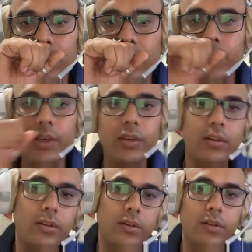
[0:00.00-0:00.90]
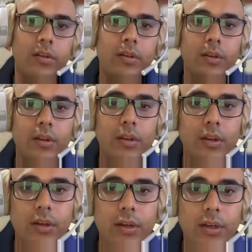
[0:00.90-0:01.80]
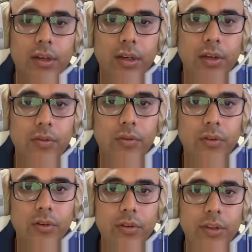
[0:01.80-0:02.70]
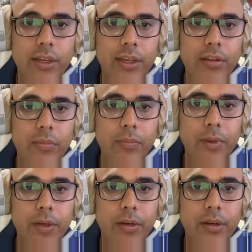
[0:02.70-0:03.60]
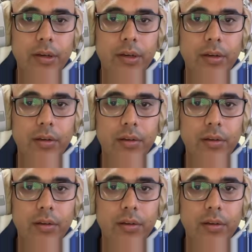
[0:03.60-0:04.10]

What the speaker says: Okay. And it was expected